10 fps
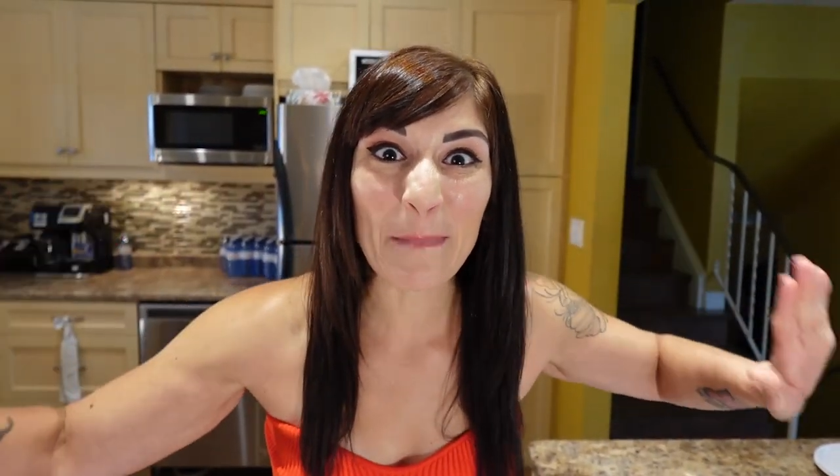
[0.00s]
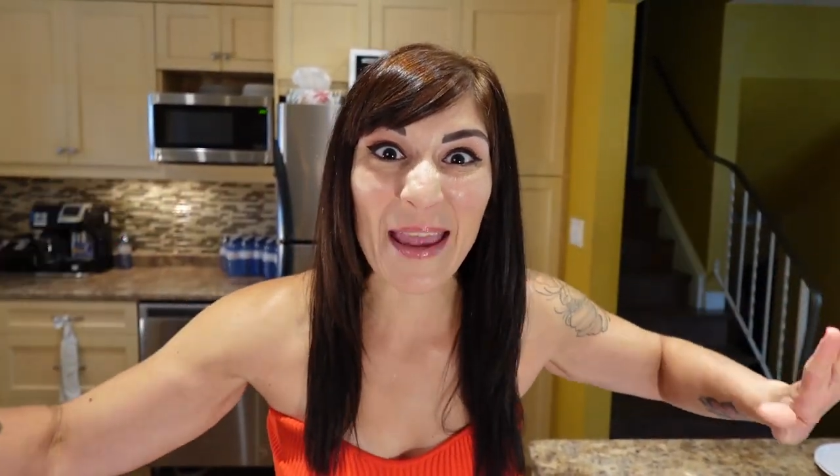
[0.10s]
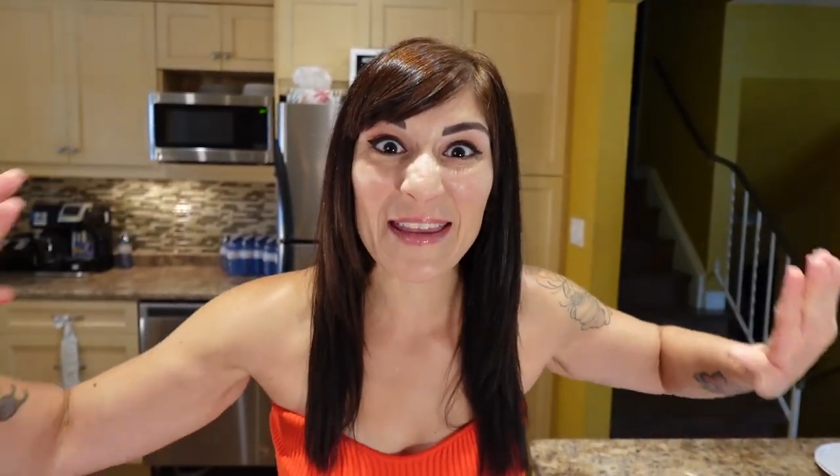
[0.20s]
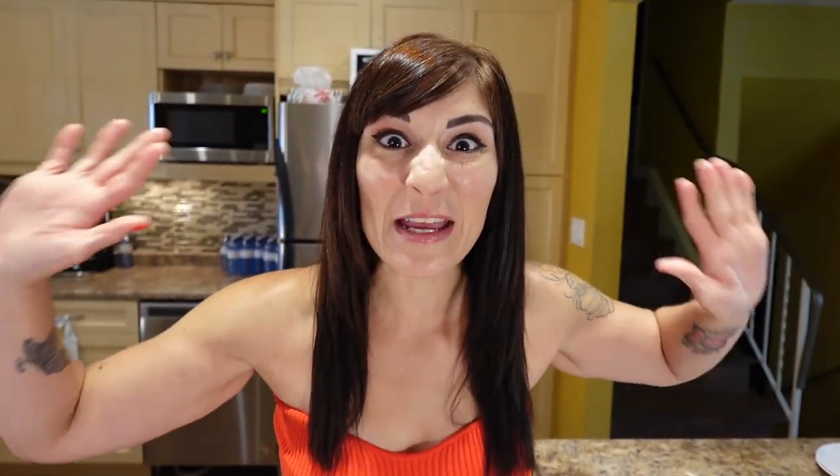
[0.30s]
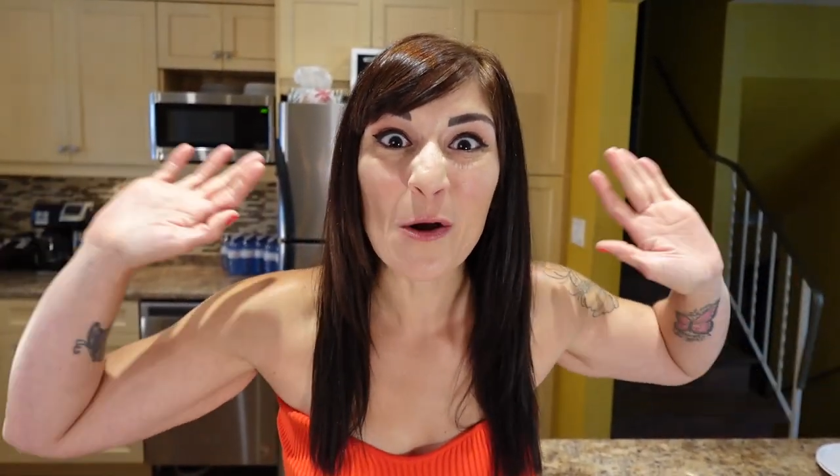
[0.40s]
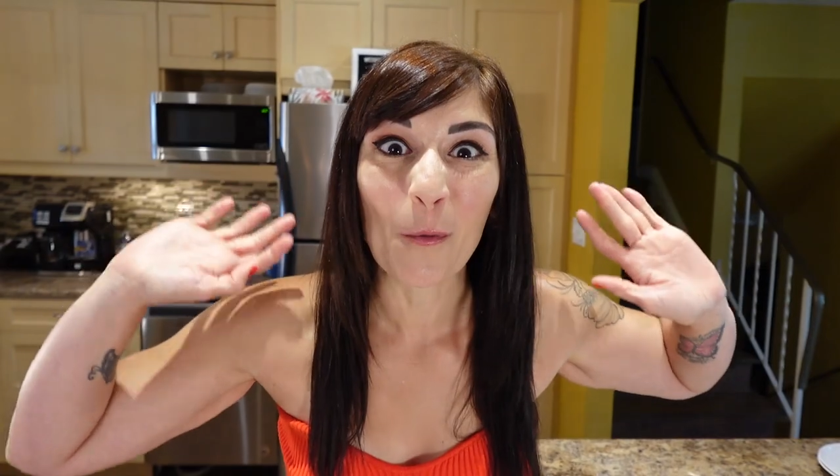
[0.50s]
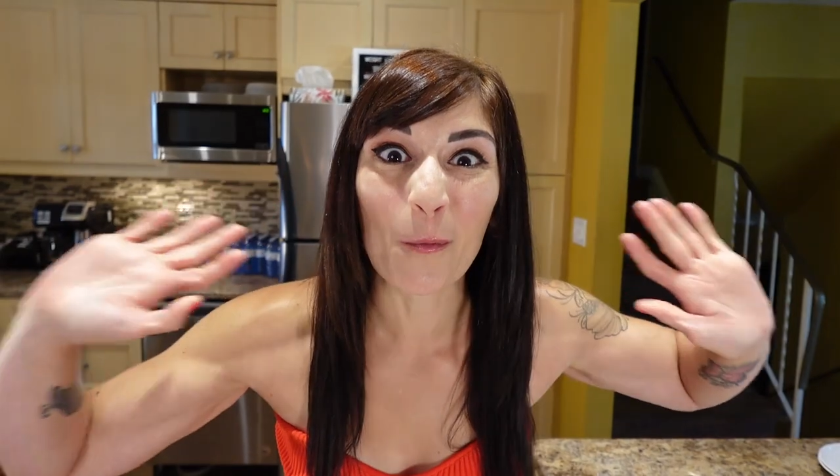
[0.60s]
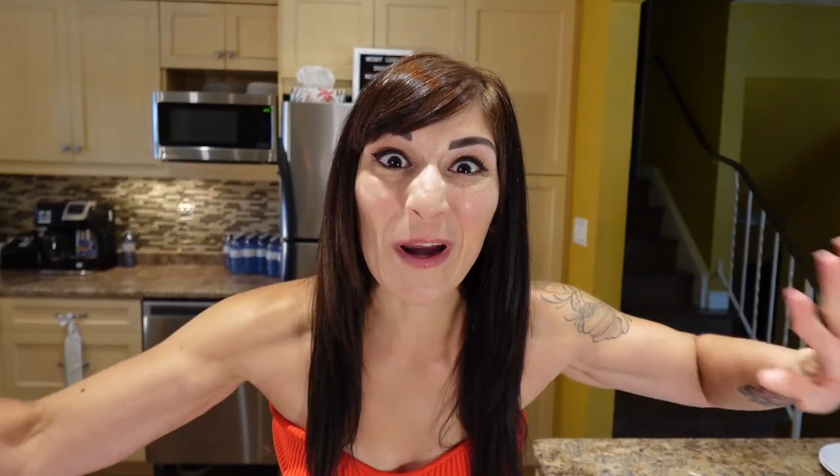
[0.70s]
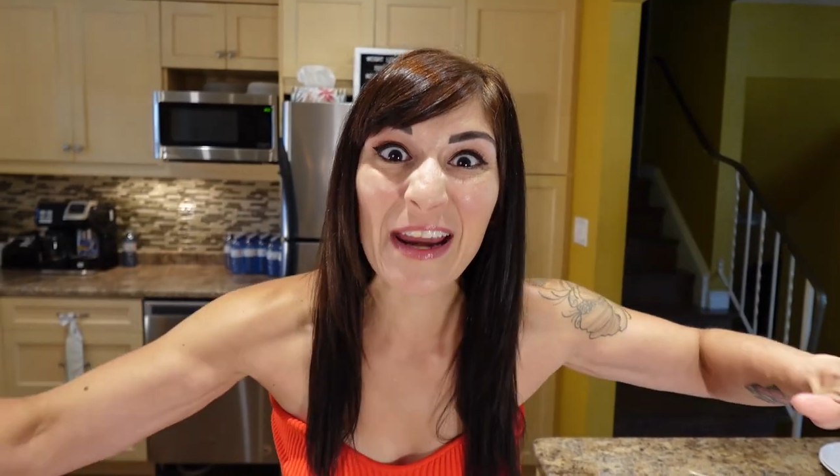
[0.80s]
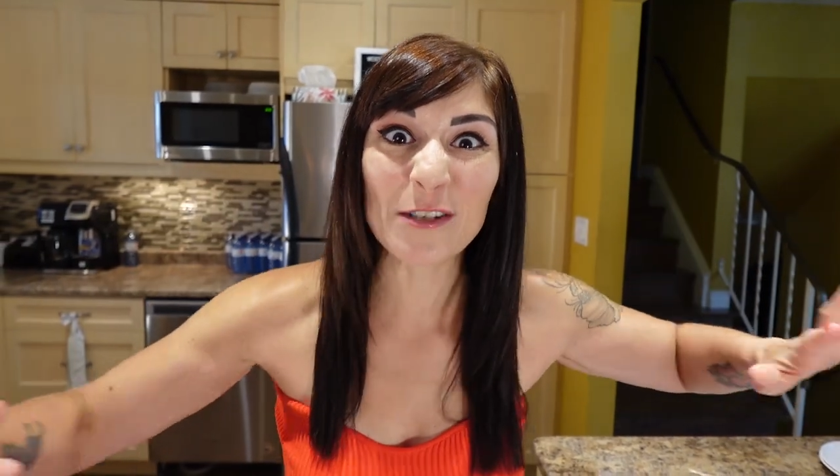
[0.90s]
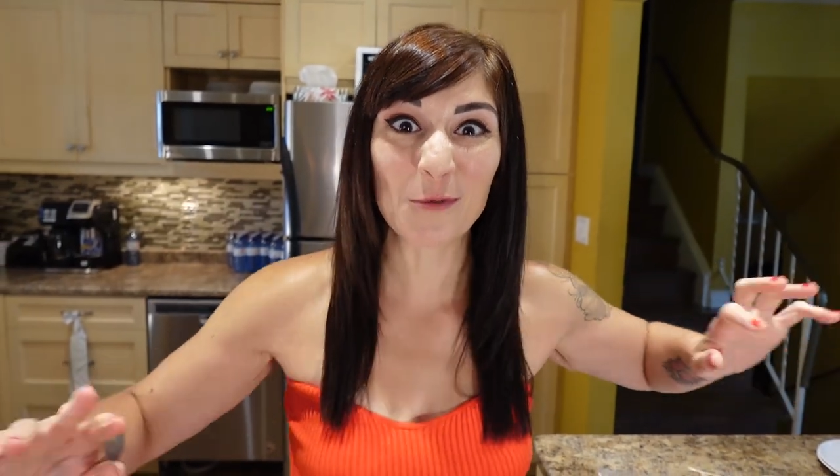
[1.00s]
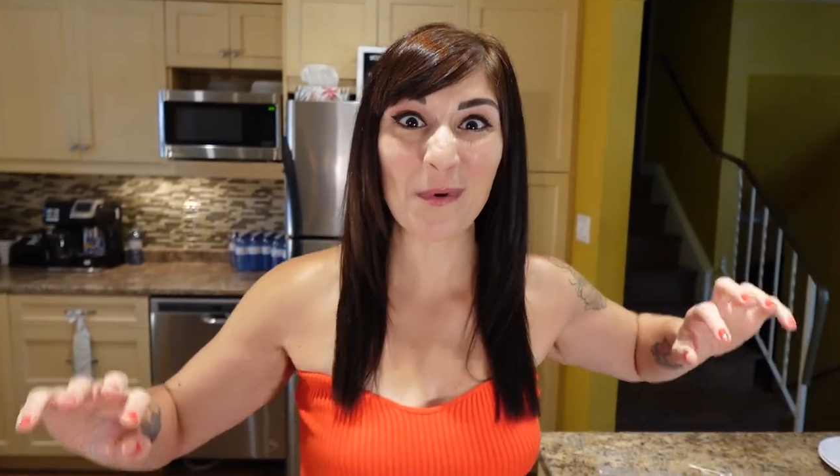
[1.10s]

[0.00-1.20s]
bacon ranch